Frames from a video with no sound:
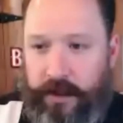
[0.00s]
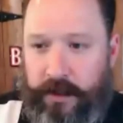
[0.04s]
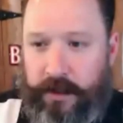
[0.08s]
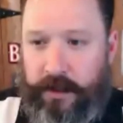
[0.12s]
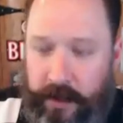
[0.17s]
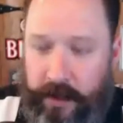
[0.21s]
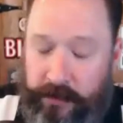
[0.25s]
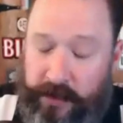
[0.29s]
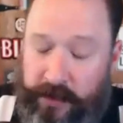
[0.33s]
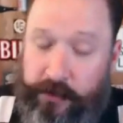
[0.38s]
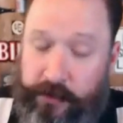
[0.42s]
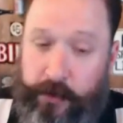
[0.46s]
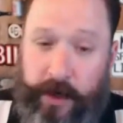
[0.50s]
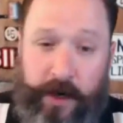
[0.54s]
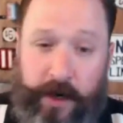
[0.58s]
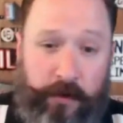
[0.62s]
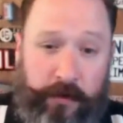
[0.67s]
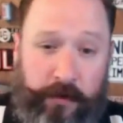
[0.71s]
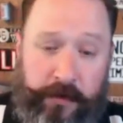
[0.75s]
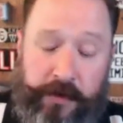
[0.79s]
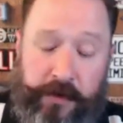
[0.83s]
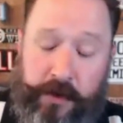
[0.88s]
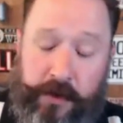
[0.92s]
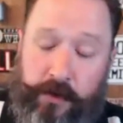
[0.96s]
That's a great
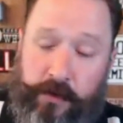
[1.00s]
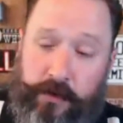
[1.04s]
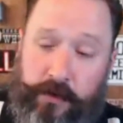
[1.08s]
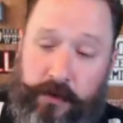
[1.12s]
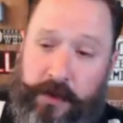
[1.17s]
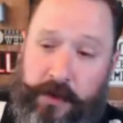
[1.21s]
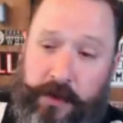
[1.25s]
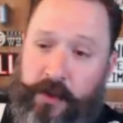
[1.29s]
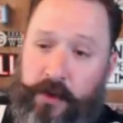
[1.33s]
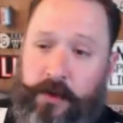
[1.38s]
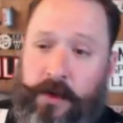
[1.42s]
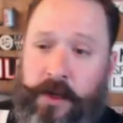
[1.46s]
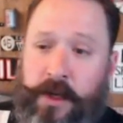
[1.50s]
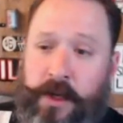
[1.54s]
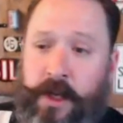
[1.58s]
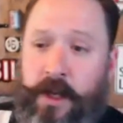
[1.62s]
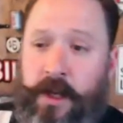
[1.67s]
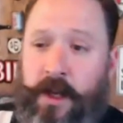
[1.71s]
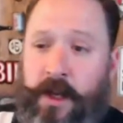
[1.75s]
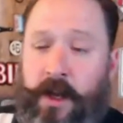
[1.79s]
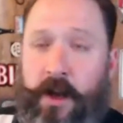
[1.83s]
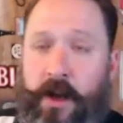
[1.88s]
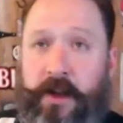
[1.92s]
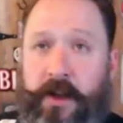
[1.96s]
overview. So,
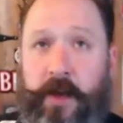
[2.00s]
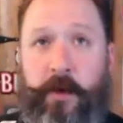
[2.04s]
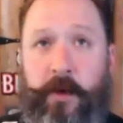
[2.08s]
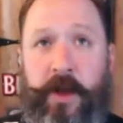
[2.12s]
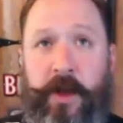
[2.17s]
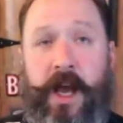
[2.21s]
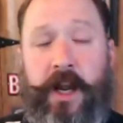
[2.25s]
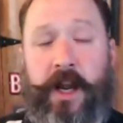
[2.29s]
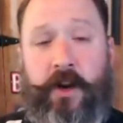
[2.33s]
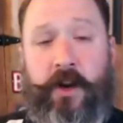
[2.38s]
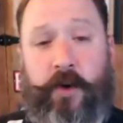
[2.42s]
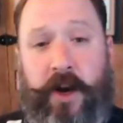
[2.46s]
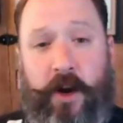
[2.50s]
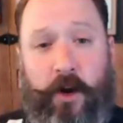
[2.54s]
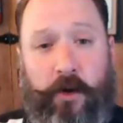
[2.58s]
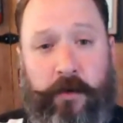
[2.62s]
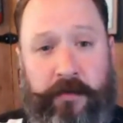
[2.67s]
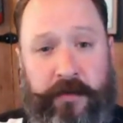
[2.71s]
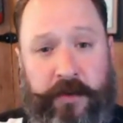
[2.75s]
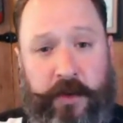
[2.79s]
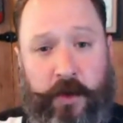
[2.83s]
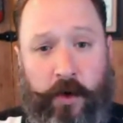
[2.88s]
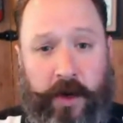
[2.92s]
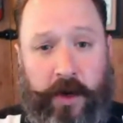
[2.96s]
okay, we got a great
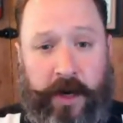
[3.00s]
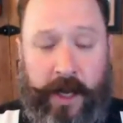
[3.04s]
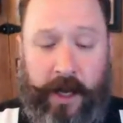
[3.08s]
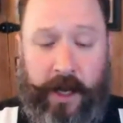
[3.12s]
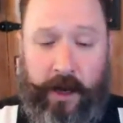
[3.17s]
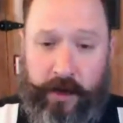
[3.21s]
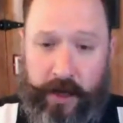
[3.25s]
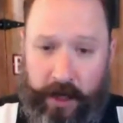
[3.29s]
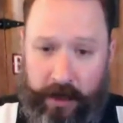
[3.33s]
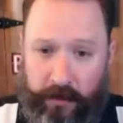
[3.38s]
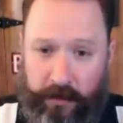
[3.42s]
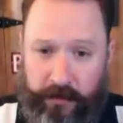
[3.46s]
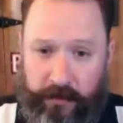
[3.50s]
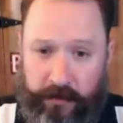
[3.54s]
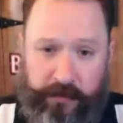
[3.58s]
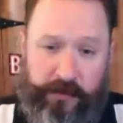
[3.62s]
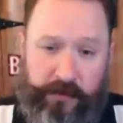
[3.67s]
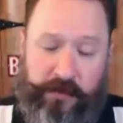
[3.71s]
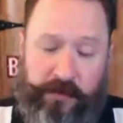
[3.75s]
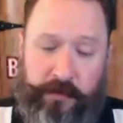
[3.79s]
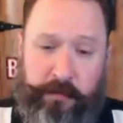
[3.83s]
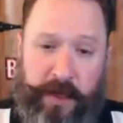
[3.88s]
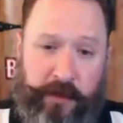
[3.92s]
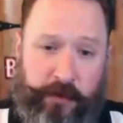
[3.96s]
overview on how kind of
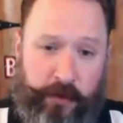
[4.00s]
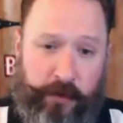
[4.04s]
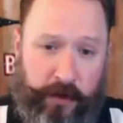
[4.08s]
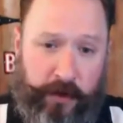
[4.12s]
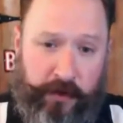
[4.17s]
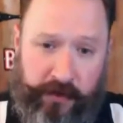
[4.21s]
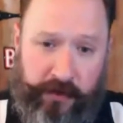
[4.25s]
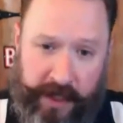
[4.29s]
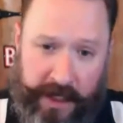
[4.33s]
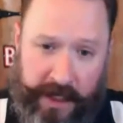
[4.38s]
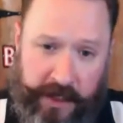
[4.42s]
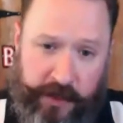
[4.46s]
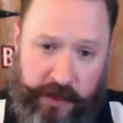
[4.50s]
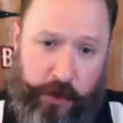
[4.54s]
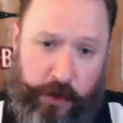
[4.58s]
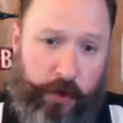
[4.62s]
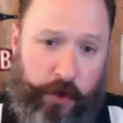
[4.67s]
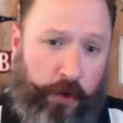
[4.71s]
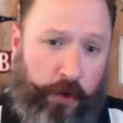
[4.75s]
Pinterest internal